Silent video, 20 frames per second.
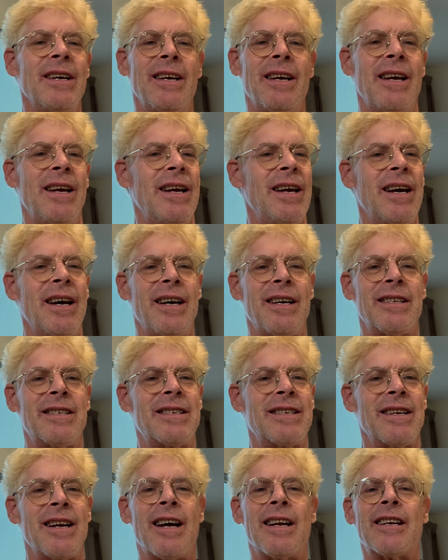Yeah,
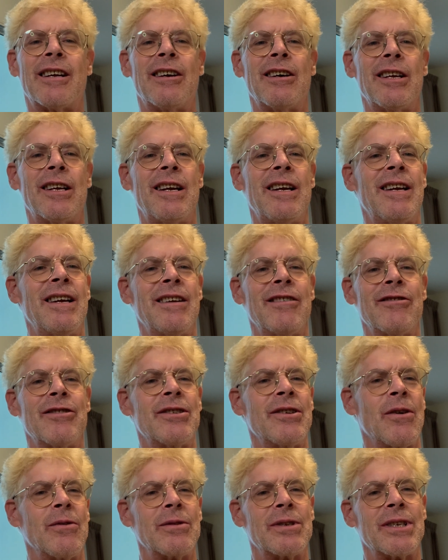it's not good, and
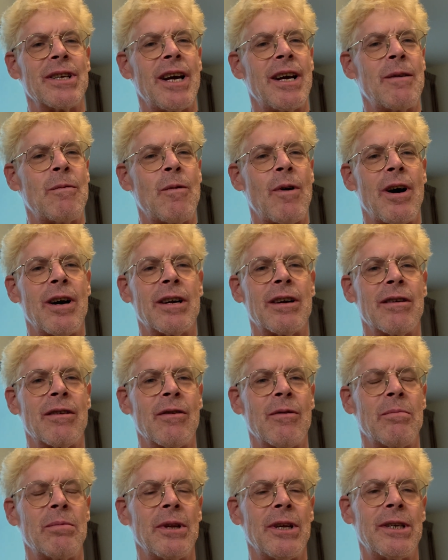there's no sidewalk or
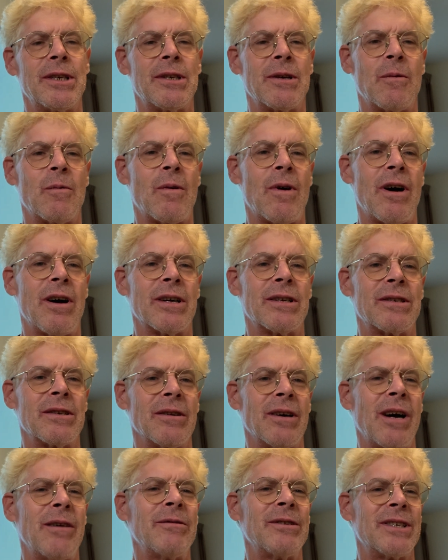no place to walk.
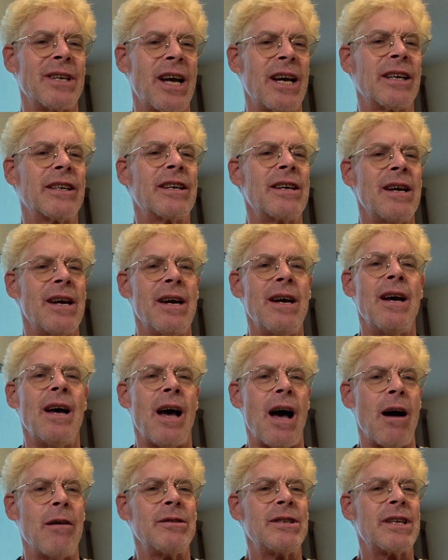So I
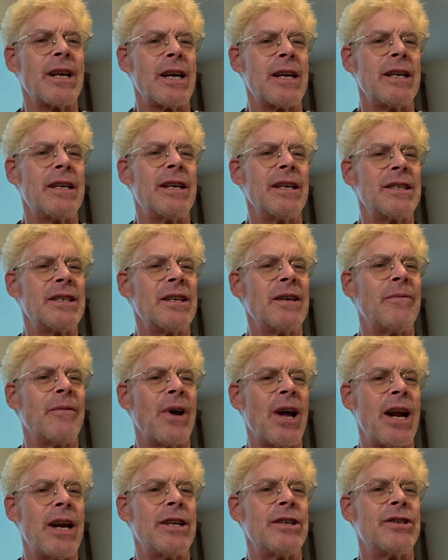was at a
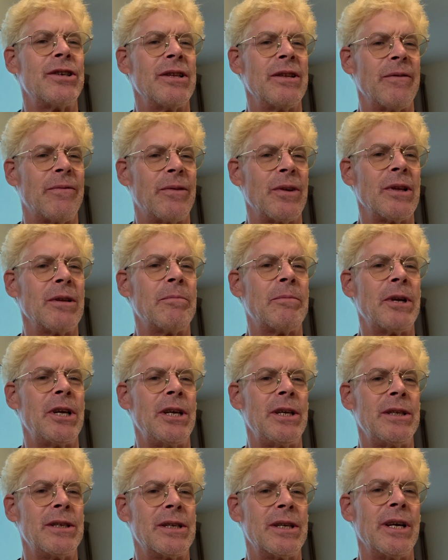disadvantage in the
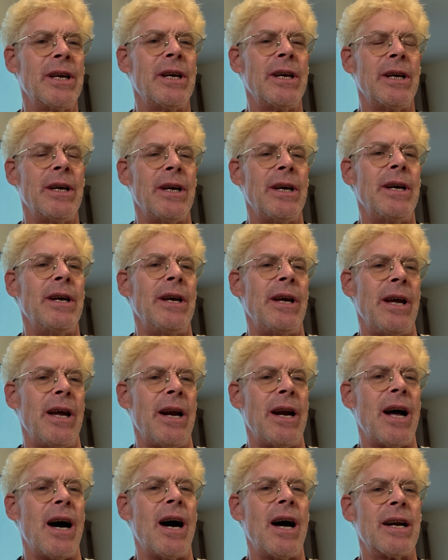Philippines.
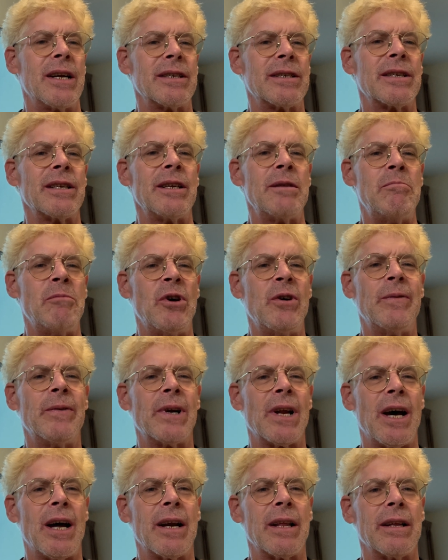And honestly,
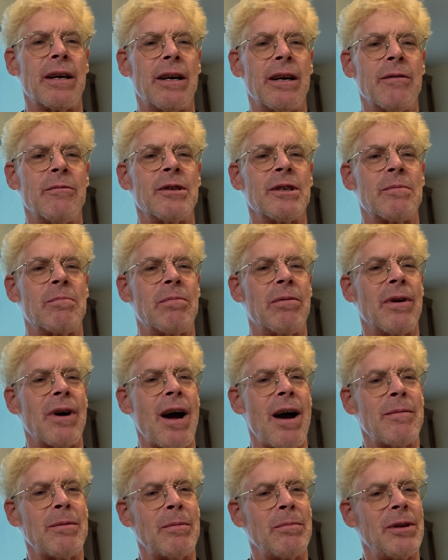moving out of there was
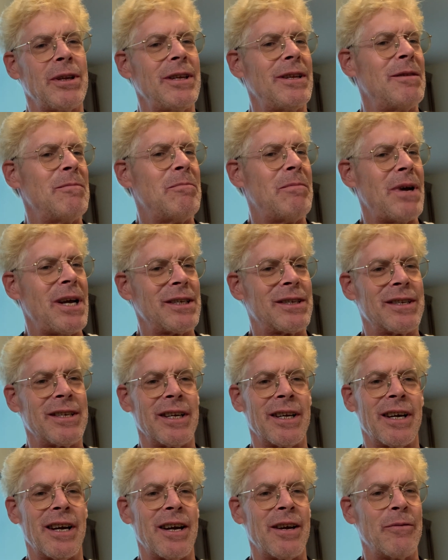probably the best
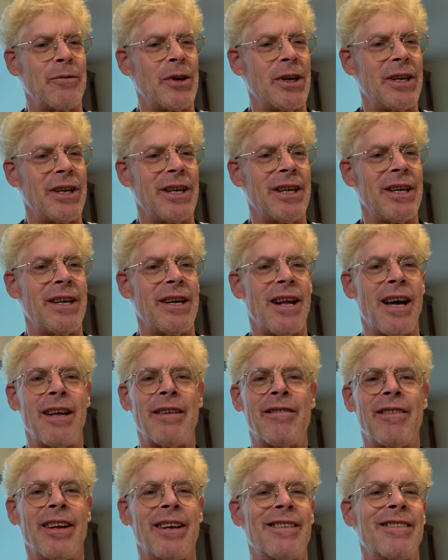thing I ever did. And I
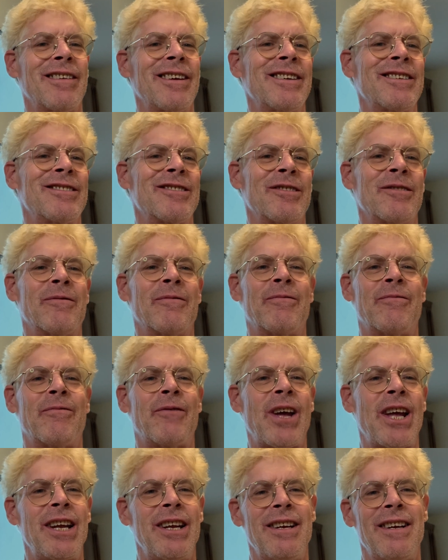think things are
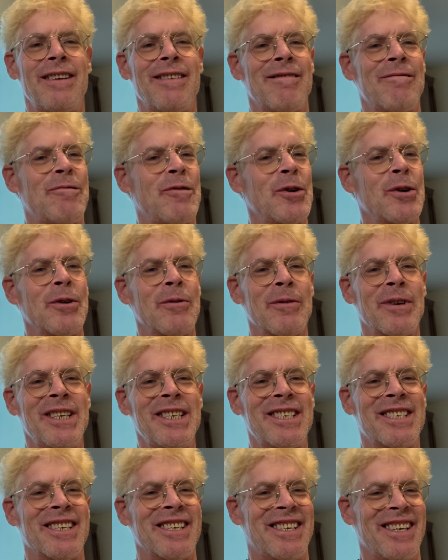fate and for a
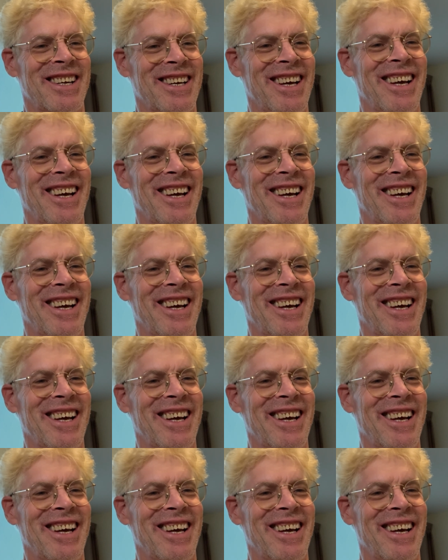reason.